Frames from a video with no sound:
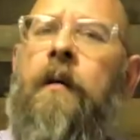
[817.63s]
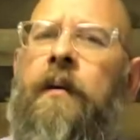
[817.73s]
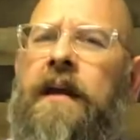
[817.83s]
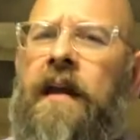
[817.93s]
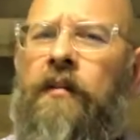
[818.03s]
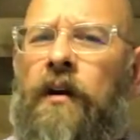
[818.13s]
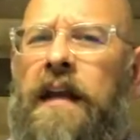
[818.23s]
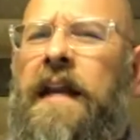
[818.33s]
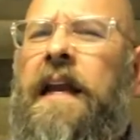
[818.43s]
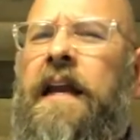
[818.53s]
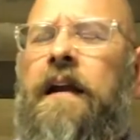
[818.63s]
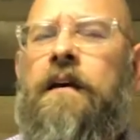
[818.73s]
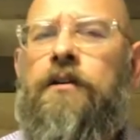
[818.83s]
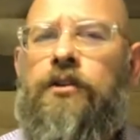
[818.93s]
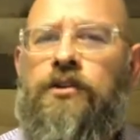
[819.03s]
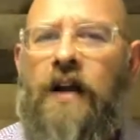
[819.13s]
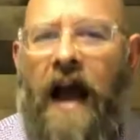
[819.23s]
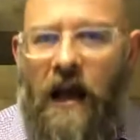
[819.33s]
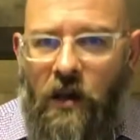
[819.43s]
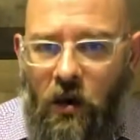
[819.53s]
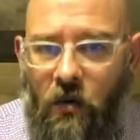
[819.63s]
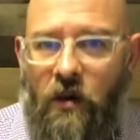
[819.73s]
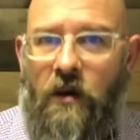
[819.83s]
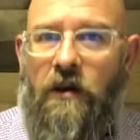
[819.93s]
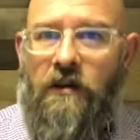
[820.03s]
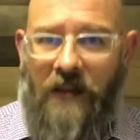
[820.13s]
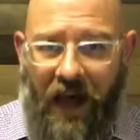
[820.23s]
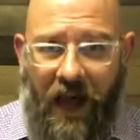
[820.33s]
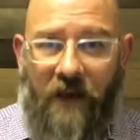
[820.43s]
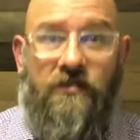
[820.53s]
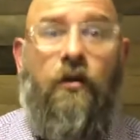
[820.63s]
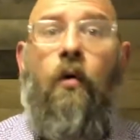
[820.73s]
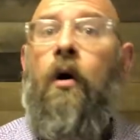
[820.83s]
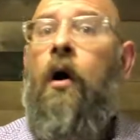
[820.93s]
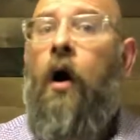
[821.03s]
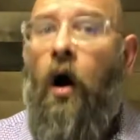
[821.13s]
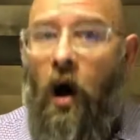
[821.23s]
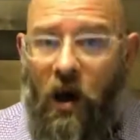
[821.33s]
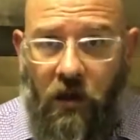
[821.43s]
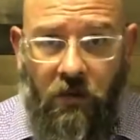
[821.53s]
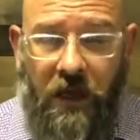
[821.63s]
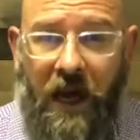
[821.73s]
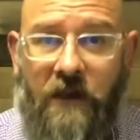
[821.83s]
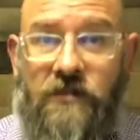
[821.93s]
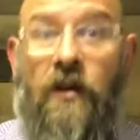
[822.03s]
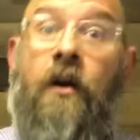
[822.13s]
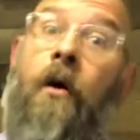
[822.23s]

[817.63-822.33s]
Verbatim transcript: but again, they're leading shallow lives or hollow lives?